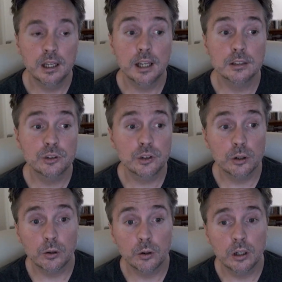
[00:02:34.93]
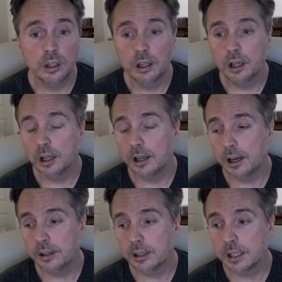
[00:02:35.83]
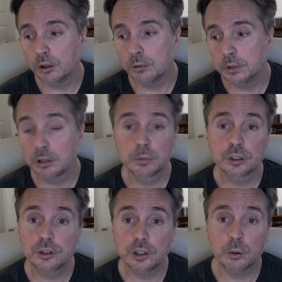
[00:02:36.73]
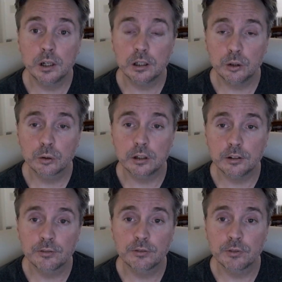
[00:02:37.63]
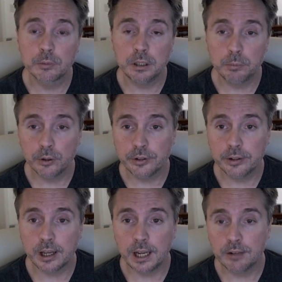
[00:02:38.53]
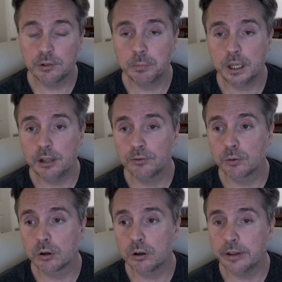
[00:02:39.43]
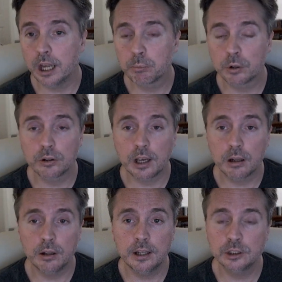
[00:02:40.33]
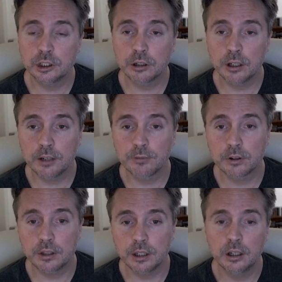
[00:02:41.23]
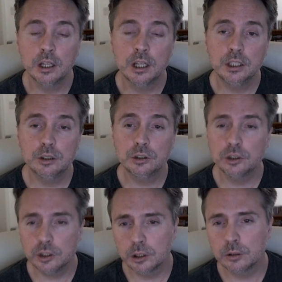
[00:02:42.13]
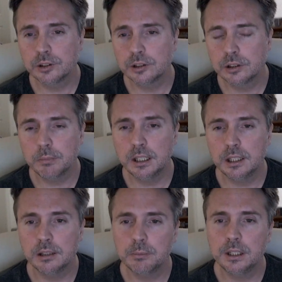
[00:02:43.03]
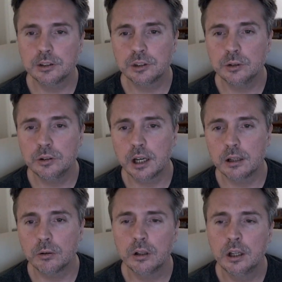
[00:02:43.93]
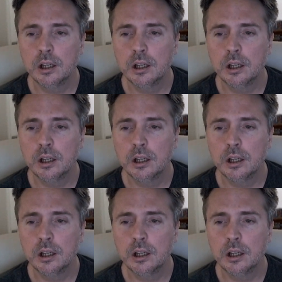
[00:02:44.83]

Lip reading: And so I think that would be commercially quite lucrative for people to not have to pay for all that per title engineering effort that usually goes into making a PS2 title